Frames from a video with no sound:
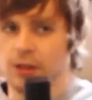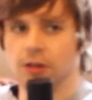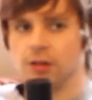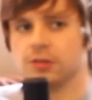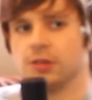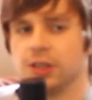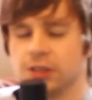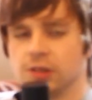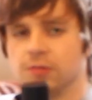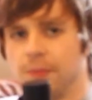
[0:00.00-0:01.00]
And also
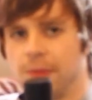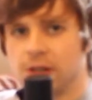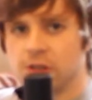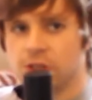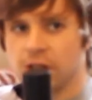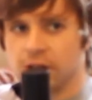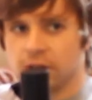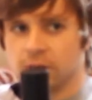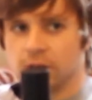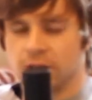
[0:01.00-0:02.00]
there's another bench there
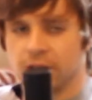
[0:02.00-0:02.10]
as well.